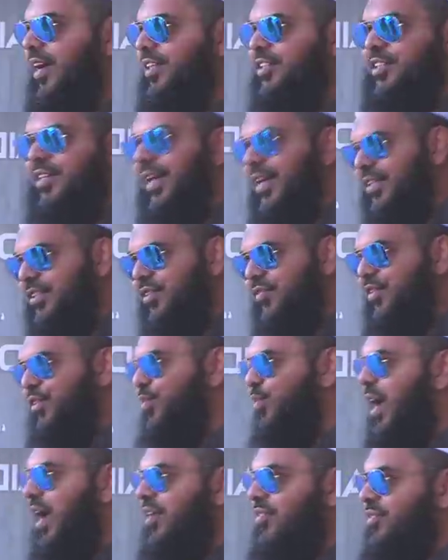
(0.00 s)
got jealous of
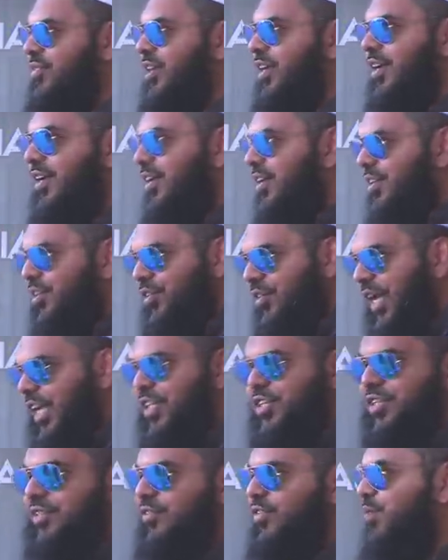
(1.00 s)
his wife's
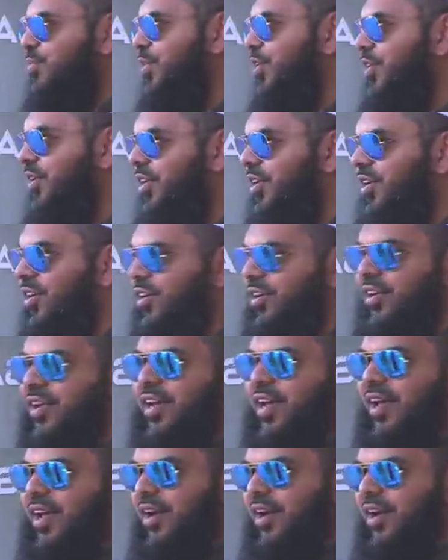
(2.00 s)
creation from her earth,